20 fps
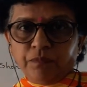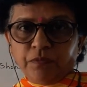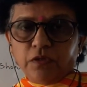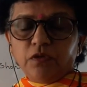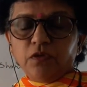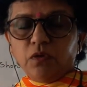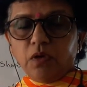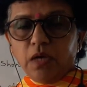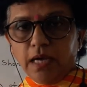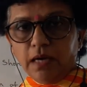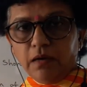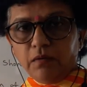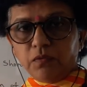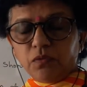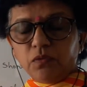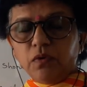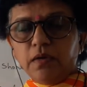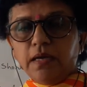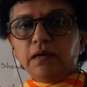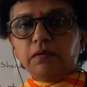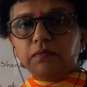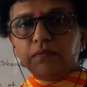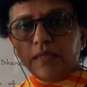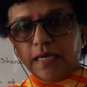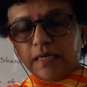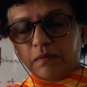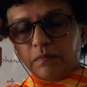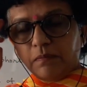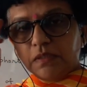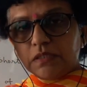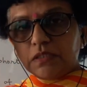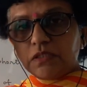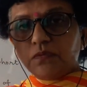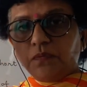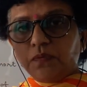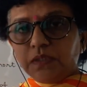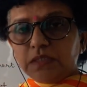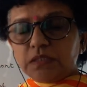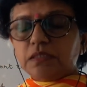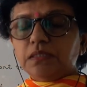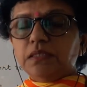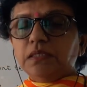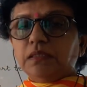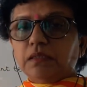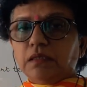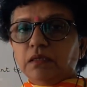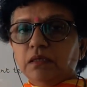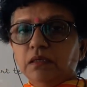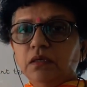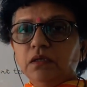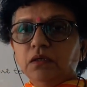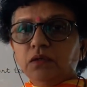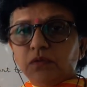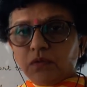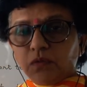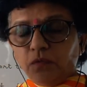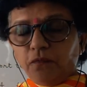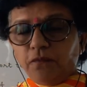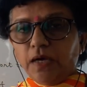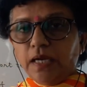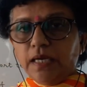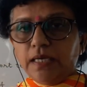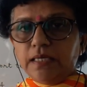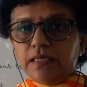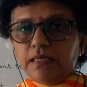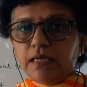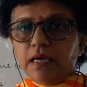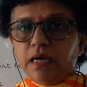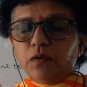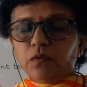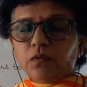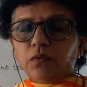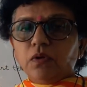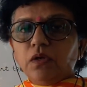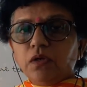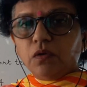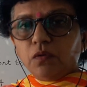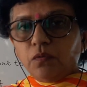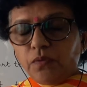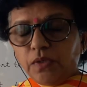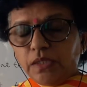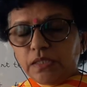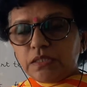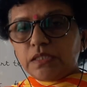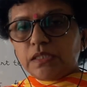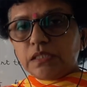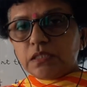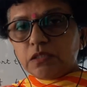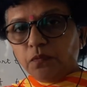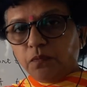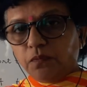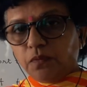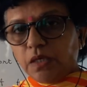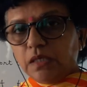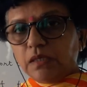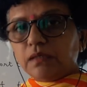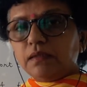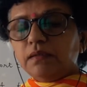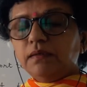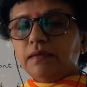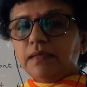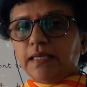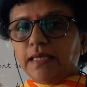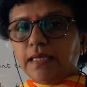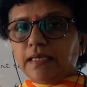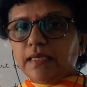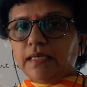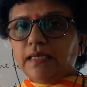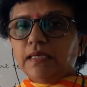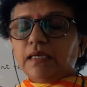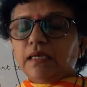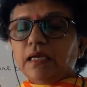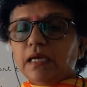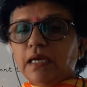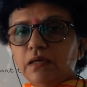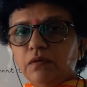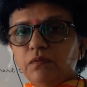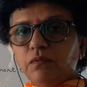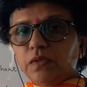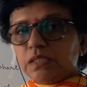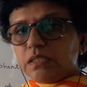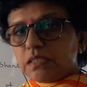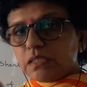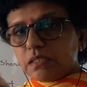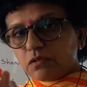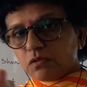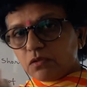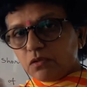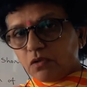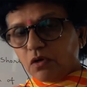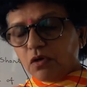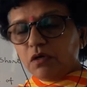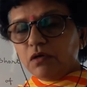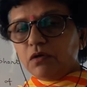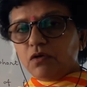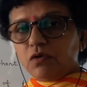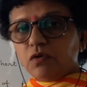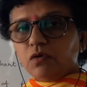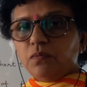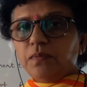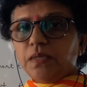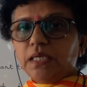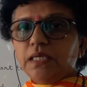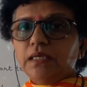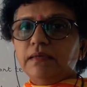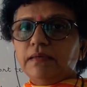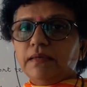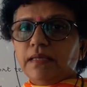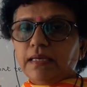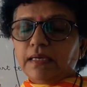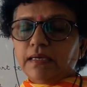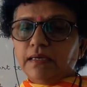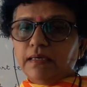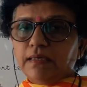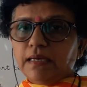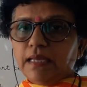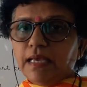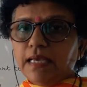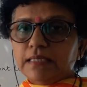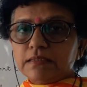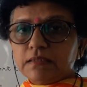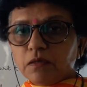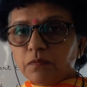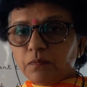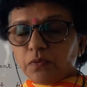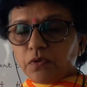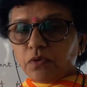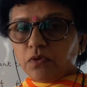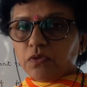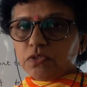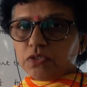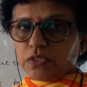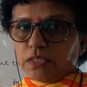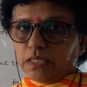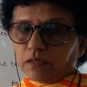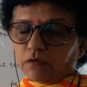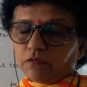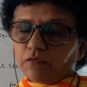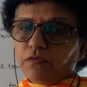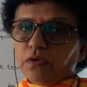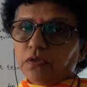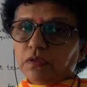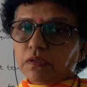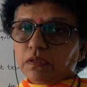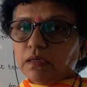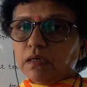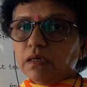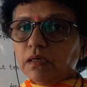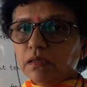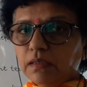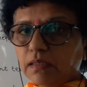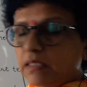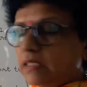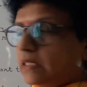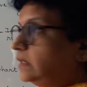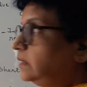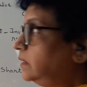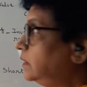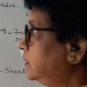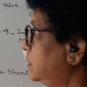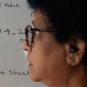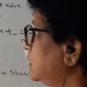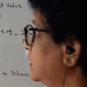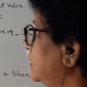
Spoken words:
You have to have that much vision to find out which is worth taking and which is not to be taken as a project for the year.